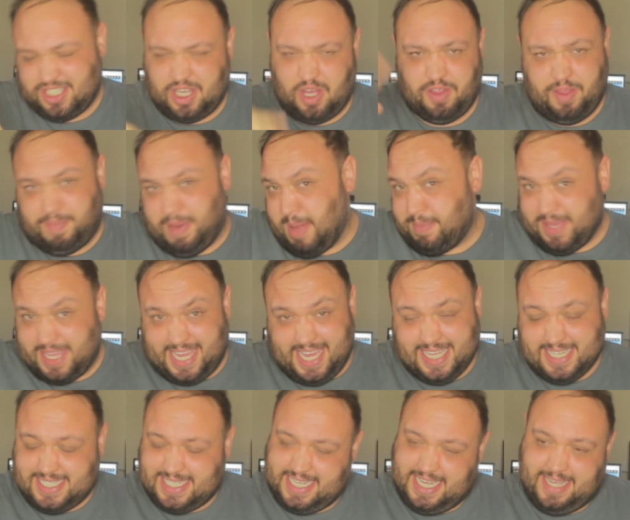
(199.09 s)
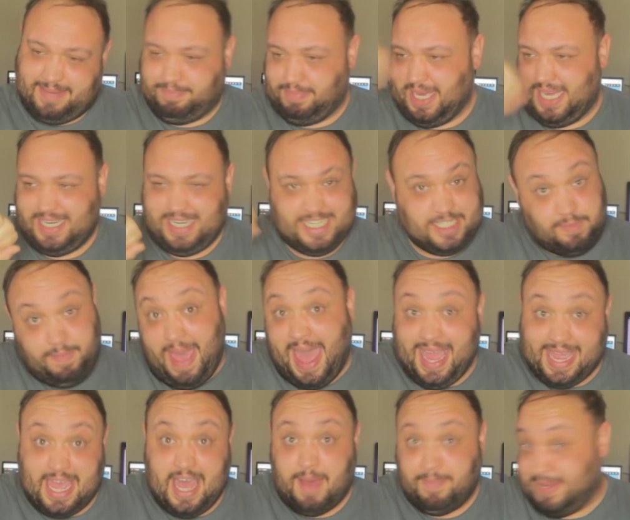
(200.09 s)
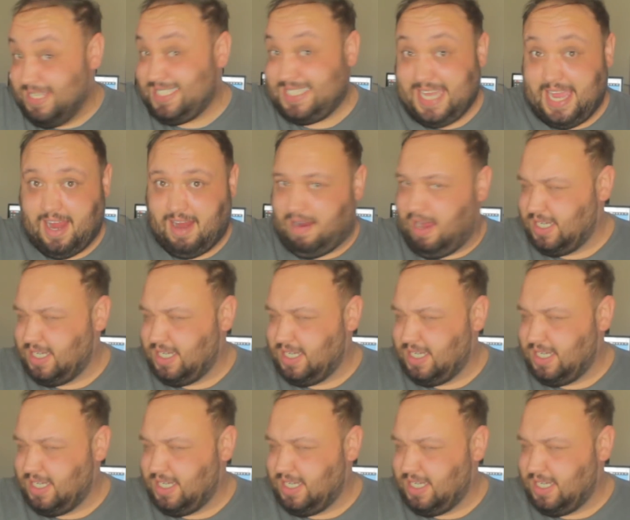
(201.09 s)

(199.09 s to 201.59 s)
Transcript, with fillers: so the public can't see it, but it's back up, it's there.